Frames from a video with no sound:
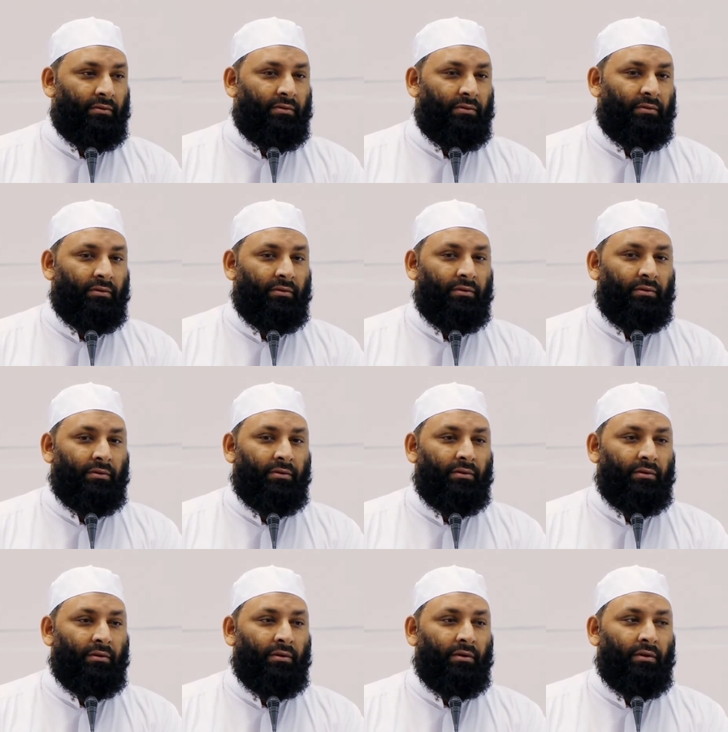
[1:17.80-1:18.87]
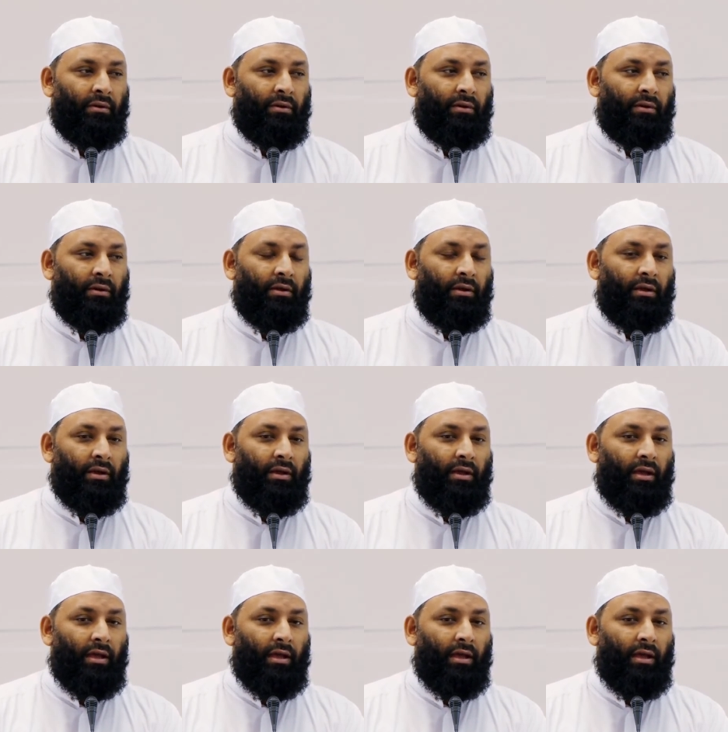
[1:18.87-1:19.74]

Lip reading: Nothing is said.